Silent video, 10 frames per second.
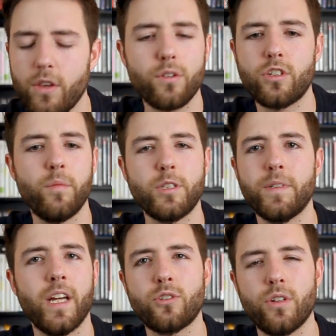There's so much
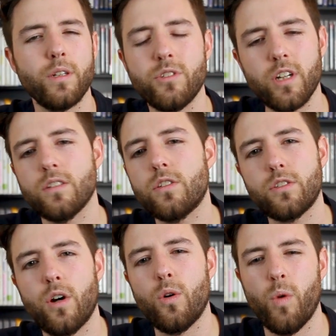potential and it was done
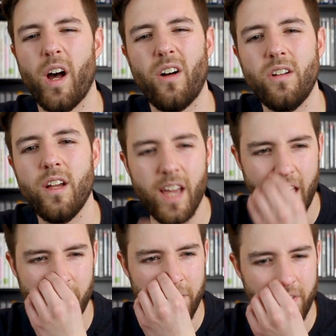so well,
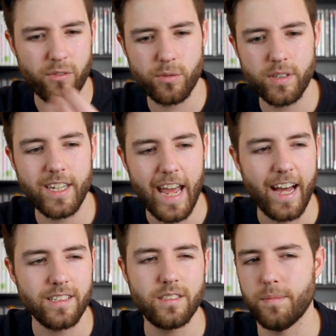and we've never really
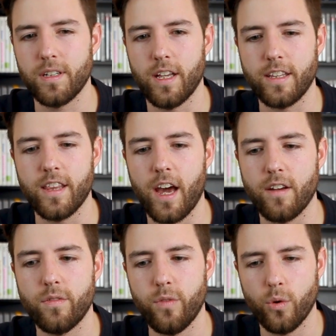had something like
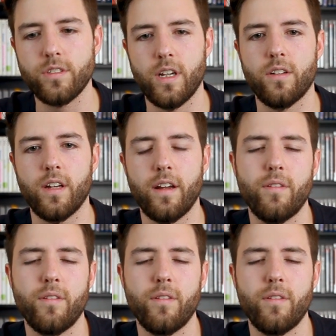that for Zelda.